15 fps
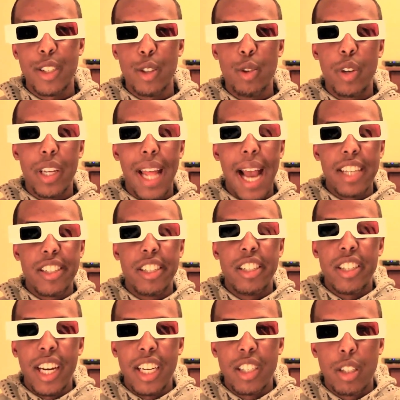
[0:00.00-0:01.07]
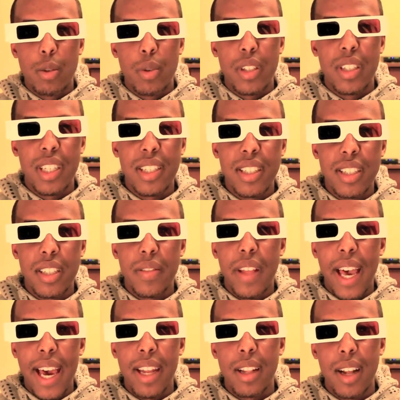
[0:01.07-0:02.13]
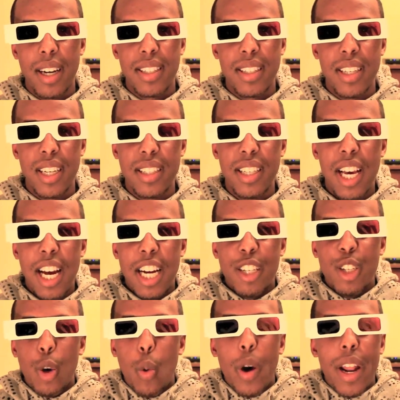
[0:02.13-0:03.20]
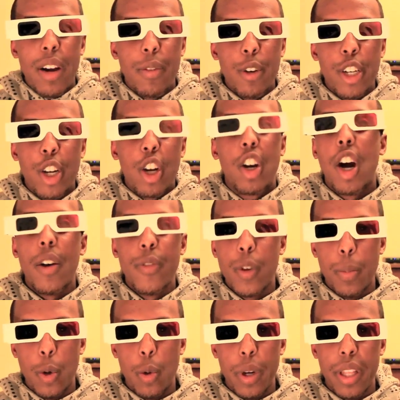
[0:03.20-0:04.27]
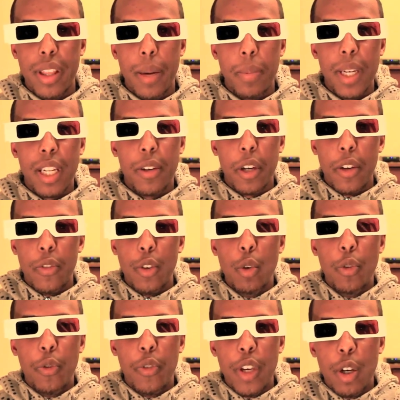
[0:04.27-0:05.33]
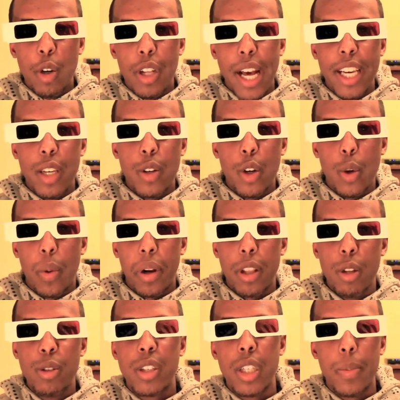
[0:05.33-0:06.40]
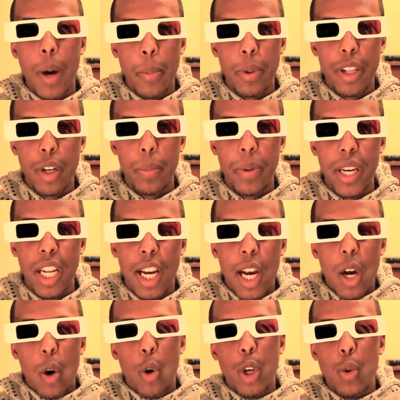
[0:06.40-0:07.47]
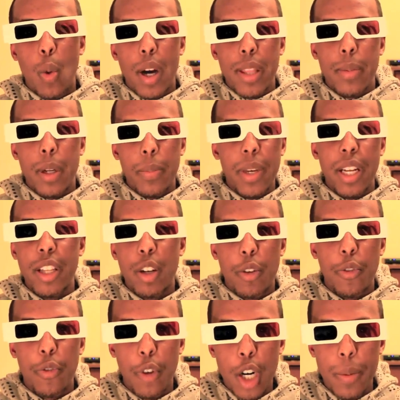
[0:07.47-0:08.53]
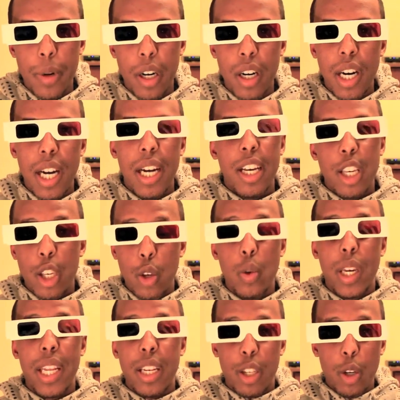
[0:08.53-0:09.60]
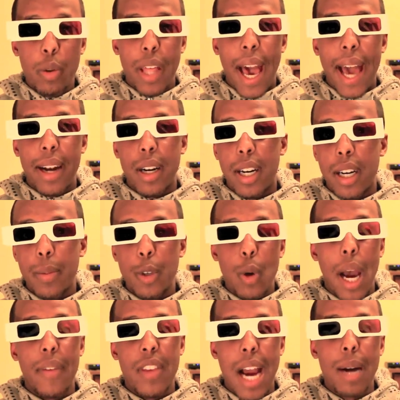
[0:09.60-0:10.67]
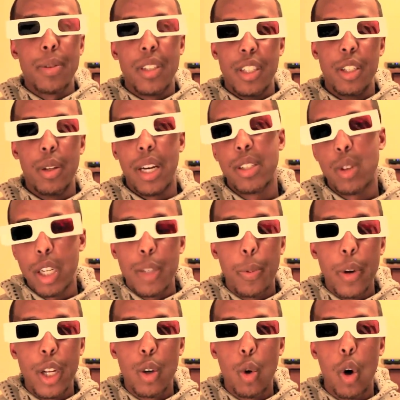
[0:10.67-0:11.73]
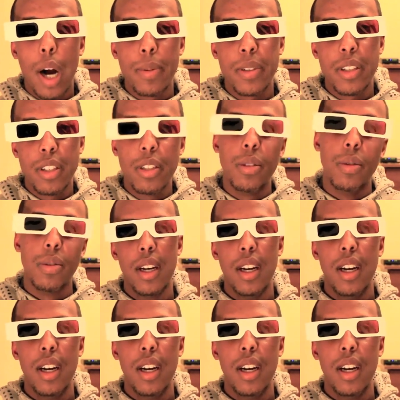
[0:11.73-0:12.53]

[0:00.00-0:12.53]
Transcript: So you can actually change the resistance of the analog sticks to whatever you're comfortable with. I mean, if you feel like you want to loosen them up a little bit, or you want them to be a little firmer, you can do that. You have the option to do that. So that's a pretty cool option too.